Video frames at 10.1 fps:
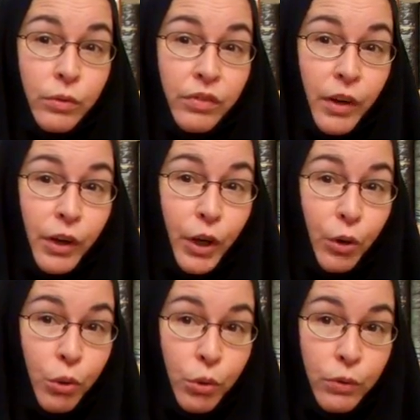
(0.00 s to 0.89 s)
very
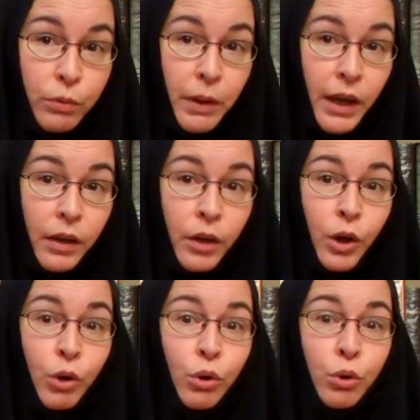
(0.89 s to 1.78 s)
old
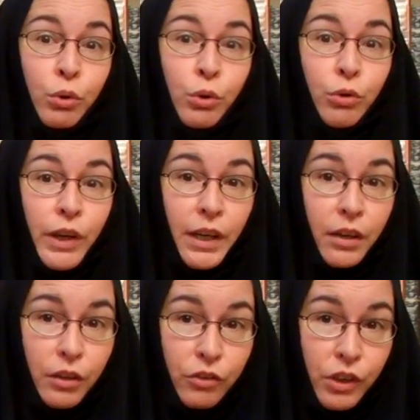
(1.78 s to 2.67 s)
man who
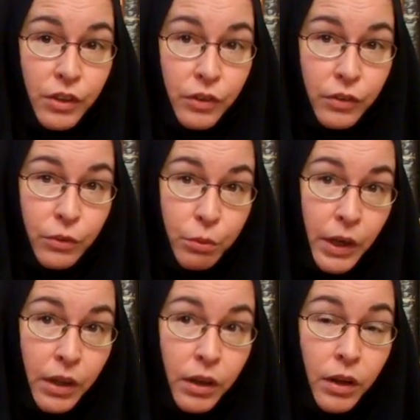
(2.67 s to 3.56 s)
greeted Jesus
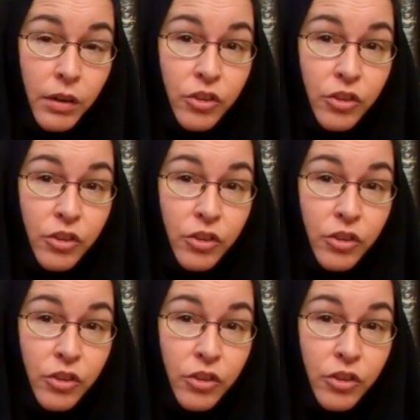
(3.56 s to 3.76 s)
when